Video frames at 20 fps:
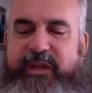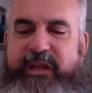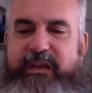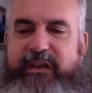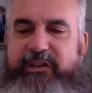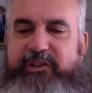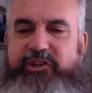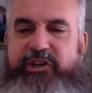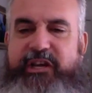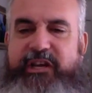
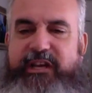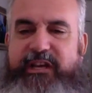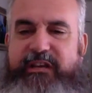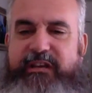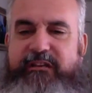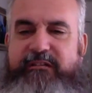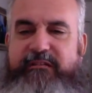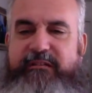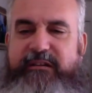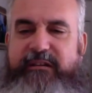That a
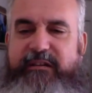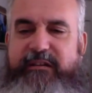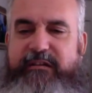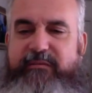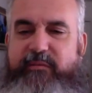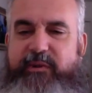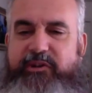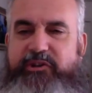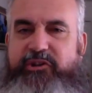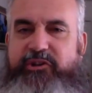chicken,
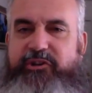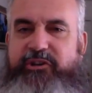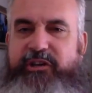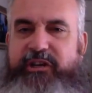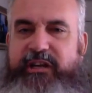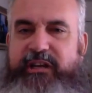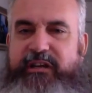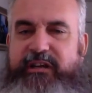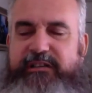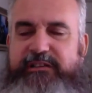once you
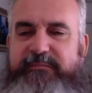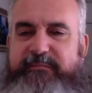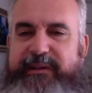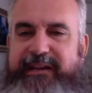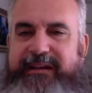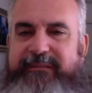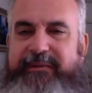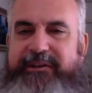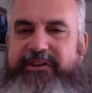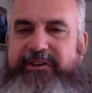cook it, doesn't
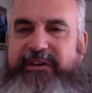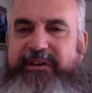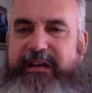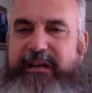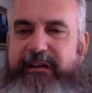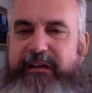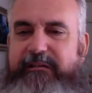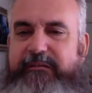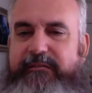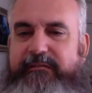become a
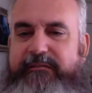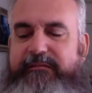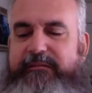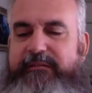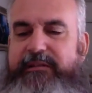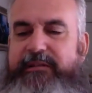turkey.